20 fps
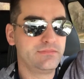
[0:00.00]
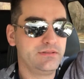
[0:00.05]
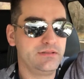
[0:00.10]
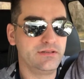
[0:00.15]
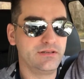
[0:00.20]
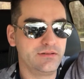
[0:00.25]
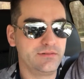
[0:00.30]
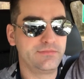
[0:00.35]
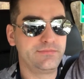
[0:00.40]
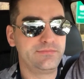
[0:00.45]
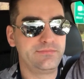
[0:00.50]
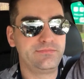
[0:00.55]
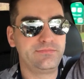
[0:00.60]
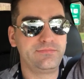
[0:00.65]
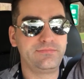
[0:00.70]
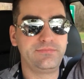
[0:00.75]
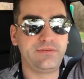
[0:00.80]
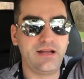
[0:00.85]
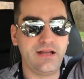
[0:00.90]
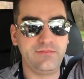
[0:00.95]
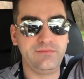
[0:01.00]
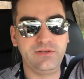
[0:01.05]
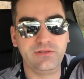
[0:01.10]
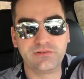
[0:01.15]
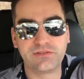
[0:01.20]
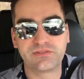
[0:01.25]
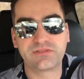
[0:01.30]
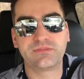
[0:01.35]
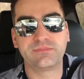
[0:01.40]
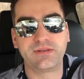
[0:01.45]
you know, five
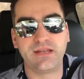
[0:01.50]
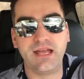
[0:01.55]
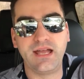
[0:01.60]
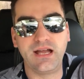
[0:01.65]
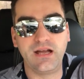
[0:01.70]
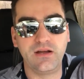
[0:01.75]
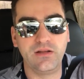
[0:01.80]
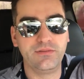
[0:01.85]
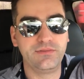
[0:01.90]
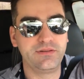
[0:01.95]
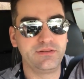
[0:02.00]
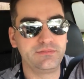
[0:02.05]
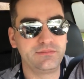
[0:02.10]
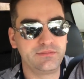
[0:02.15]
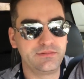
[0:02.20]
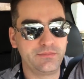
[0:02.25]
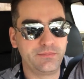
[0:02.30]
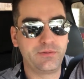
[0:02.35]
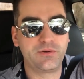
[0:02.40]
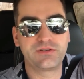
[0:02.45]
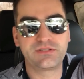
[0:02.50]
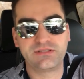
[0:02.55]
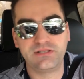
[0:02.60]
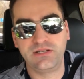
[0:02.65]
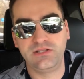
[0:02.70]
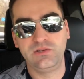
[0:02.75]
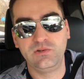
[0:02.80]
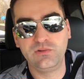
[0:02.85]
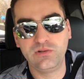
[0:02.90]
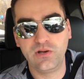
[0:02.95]
years from now, the, the person
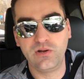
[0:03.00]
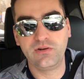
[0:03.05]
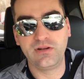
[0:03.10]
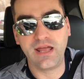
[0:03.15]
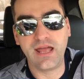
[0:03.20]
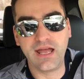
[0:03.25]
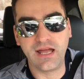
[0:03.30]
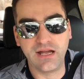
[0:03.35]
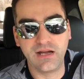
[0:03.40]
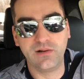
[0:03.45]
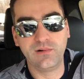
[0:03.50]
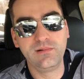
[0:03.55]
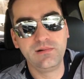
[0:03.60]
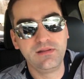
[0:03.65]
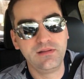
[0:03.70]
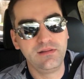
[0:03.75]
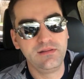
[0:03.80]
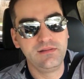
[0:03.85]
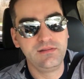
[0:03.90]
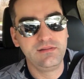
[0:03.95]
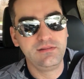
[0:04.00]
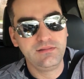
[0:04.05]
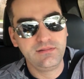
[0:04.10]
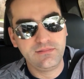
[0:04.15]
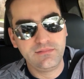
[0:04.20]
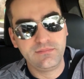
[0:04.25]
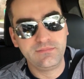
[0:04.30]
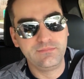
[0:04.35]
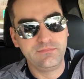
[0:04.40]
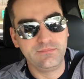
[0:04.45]
that you know now
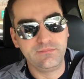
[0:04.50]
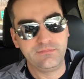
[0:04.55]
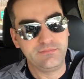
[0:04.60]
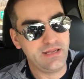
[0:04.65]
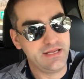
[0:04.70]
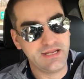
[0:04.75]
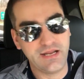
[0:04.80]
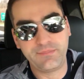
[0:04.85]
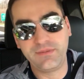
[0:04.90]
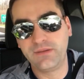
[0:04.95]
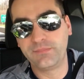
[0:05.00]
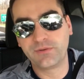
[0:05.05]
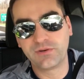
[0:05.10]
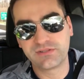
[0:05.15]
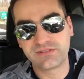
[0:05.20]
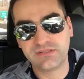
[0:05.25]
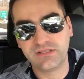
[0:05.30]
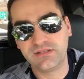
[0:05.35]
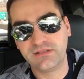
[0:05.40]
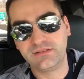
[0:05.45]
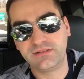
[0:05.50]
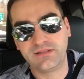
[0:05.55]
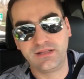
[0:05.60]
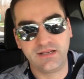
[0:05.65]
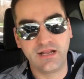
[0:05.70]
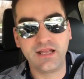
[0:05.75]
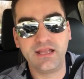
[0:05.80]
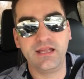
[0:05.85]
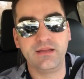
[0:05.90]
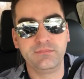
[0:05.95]
may not be the person that,
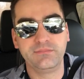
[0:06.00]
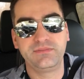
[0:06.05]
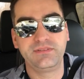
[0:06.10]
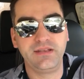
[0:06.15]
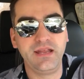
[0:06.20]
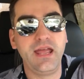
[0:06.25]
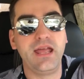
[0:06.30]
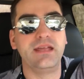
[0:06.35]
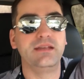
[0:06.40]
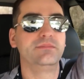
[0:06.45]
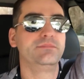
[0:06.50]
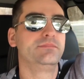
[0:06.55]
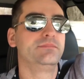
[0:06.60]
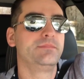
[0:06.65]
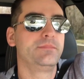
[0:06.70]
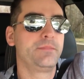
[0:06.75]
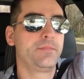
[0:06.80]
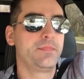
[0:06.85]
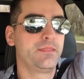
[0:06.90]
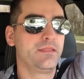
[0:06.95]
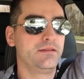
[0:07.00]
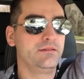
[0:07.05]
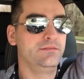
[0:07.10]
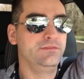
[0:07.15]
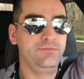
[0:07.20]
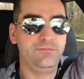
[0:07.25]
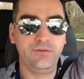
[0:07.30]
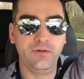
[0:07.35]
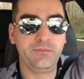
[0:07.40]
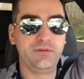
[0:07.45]
that I am today
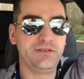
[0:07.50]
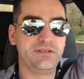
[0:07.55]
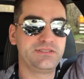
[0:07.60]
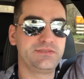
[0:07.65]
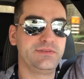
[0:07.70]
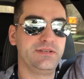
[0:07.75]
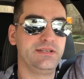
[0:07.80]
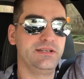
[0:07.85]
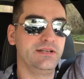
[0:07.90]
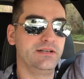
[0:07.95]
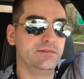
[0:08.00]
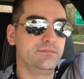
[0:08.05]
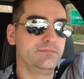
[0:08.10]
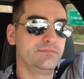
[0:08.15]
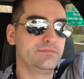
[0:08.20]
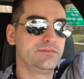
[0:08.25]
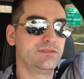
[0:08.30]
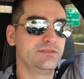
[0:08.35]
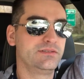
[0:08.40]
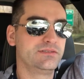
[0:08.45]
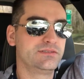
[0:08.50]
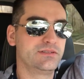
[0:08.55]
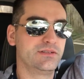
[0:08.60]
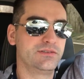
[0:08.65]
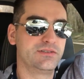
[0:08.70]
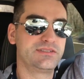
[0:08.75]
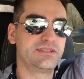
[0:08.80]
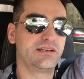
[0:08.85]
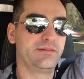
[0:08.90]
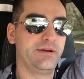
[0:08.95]
filming this video. So
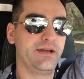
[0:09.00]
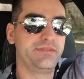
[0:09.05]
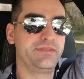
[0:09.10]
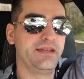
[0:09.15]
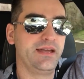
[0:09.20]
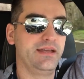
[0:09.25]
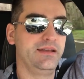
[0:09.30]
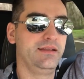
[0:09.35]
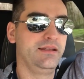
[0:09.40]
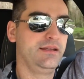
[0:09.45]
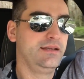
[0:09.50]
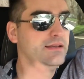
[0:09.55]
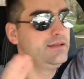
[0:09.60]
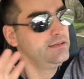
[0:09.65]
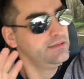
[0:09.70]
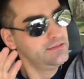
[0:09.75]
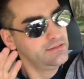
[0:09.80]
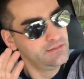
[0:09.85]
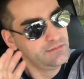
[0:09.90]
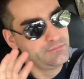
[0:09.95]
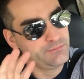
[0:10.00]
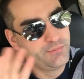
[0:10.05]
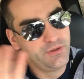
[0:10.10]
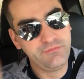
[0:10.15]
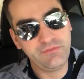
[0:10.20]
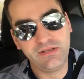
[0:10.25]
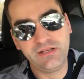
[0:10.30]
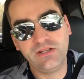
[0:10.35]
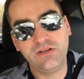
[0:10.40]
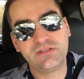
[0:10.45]
just think about that. Put
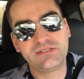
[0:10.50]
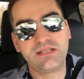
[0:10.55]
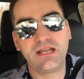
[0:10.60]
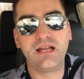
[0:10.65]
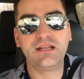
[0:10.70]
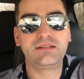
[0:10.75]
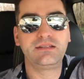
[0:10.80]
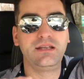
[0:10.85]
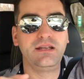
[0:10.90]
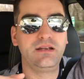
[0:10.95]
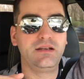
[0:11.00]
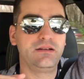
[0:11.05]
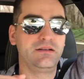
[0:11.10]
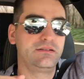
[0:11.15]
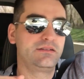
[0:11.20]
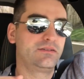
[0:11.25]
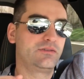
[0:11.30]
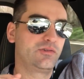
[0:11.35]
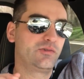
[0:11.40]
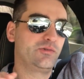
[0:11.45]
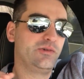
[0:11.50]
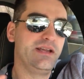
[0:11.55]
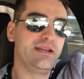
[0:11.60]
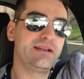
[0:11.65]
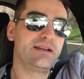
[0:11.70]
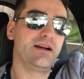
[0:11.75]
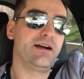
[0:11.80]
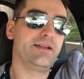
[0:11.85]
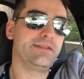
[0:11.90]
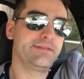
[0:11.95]
videos out there,
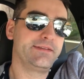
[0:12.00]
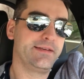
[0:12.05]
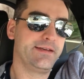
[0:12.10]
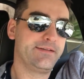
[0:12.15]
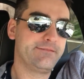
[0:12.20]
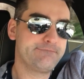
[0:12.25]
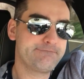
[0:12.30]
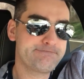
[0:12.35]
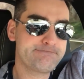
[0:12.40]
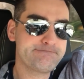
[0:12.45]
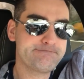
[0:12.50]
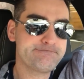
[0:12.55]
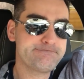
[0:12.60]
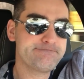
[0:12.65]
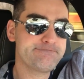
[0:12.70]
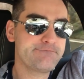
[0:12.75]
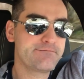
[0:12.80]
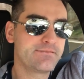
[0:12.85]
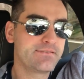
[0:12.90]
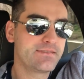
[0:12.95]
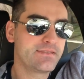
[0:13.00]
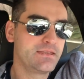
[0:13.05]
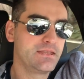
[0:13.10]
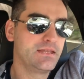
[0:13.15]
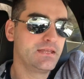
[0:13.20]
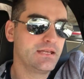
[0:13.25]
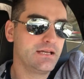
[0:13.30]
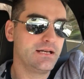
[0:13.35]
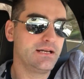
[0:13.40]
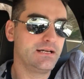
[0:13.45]
create content,
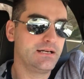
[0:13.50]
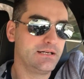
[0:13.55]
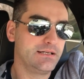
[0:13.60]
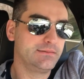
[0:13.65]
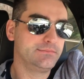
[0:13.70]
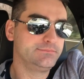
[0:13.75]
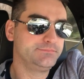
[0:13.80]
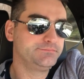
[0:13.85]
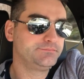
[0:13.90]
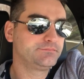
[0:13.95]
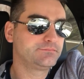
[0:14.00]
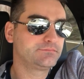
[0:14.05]
um,